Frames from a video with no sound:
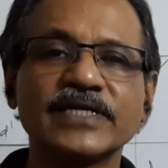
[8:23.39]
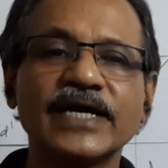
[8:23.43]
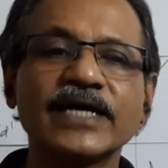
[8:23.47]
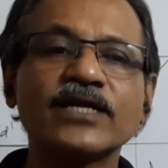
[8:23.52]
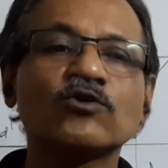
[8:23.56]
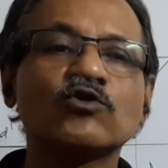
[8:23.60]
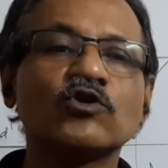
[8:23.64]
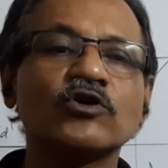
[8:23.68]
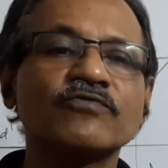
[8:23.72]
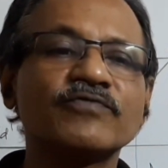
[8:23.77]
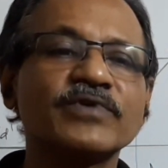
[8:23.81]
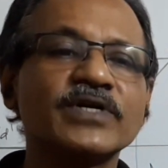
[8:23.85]
That
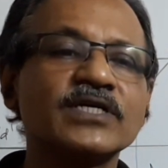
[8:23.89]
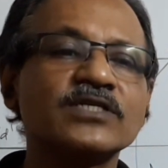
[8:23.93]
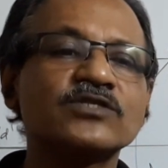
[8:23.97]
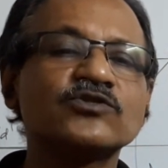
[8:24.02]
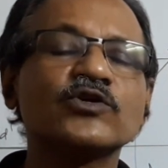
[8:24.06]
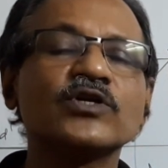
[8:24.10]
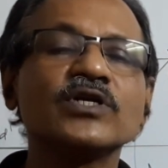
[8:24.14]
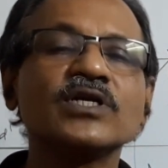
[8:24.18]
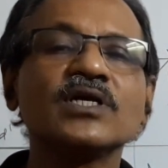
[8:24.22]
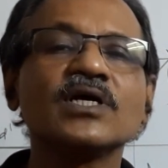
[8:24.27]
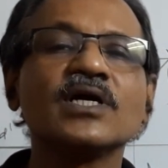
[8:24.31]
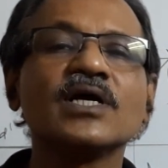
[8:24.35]
confidence
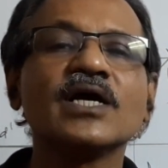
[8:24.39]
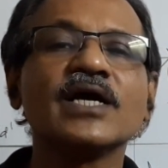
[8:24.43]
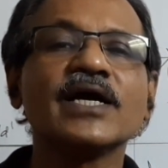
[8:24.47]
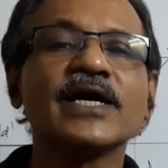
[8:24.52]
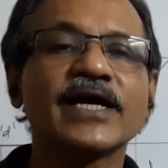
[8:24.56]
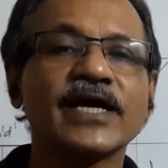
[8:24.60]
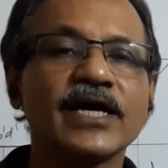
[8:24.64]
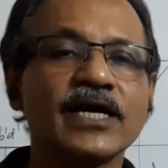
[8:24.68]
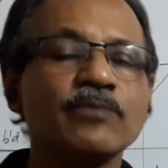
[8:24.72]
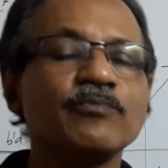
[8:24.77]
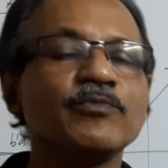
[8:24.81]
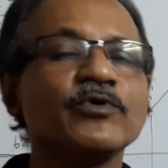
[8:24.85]
will
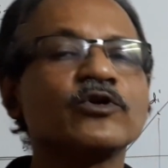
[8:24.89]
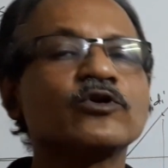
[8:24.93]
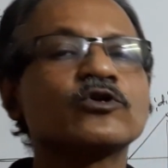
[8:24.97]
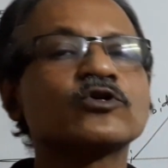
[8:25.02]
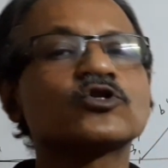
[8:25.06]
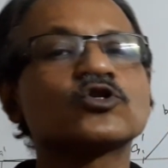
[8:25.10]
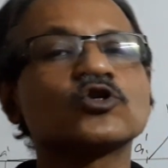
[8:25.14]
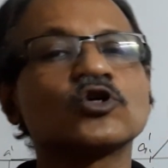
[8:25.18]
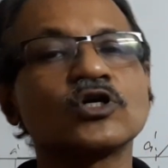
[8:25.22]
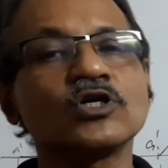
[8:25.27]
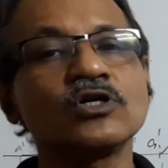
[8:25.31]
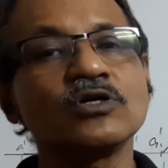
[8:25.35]
help you to
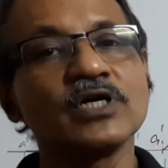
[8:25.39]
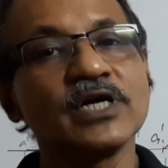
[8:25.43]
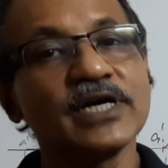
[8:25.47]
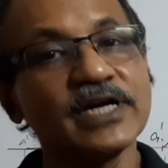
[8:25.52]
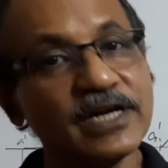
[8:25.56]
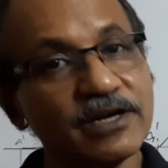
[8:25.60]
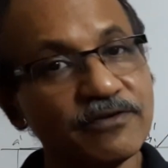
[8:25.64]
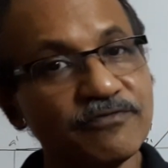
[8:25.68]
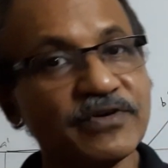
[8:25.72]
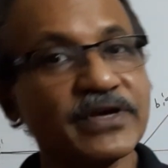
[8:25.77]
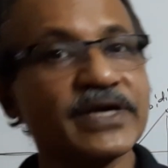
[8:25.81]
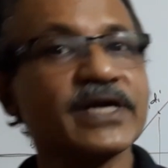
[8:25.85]
solve
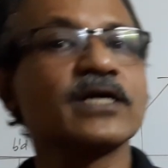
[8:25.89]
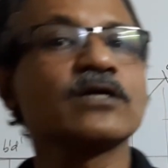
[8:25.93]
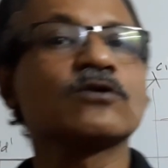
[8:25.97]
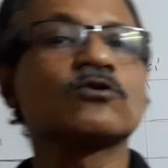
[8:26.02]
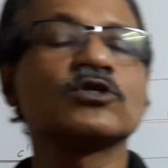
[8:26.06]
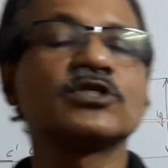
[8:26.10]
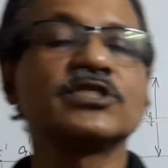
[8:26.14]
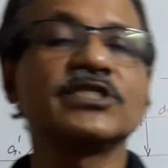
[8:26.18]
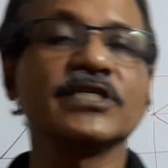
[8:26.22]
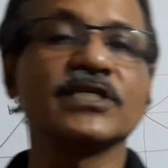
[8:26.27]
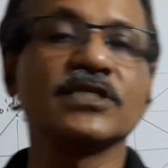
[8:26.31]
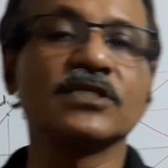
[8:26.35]
difficult
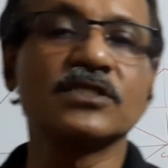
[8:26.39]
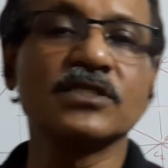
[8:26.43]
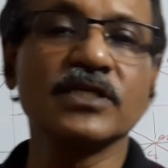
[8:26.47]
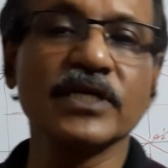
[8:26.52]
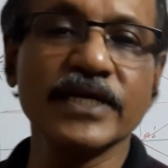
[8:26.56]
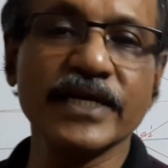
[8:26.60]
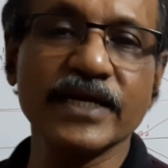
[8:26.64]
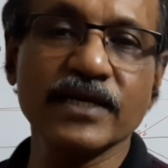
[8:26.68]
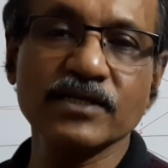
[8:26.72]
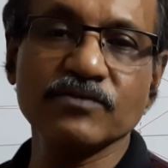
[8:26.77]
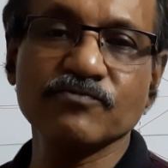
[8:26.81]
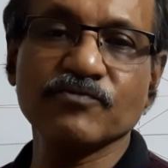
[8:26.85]
questions in
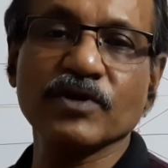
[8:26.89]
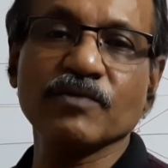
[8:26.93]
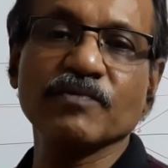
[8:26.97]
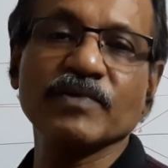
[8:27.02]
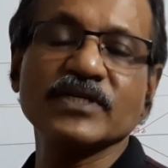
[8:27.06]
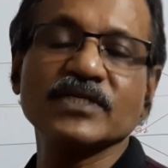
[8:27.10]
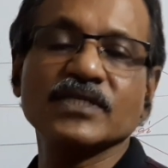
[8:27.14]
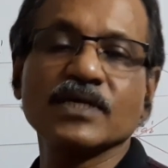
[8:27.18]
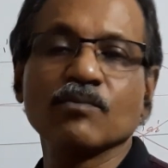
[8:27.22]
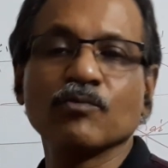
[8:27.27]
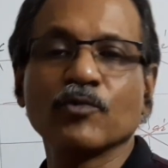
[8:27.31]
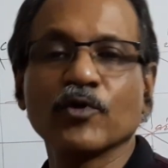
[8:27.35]
a, from
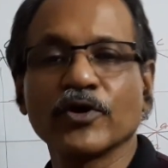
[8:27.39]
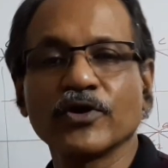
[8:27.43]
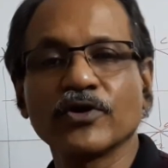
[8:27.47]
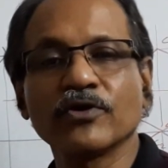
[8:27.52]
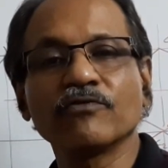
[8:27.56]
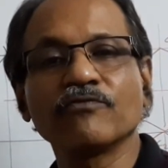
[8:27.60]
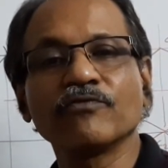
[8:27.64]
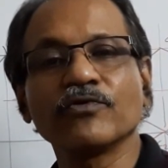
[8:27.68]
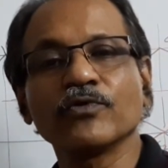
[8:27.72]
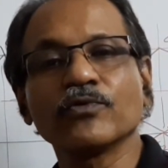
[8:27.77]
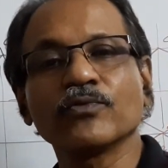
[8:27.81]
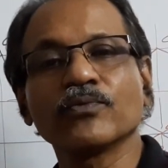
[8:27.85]
exam point of
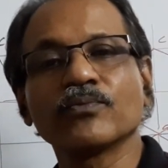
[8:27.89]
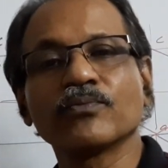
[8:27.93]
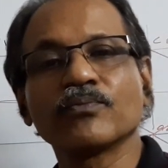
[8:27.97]
view.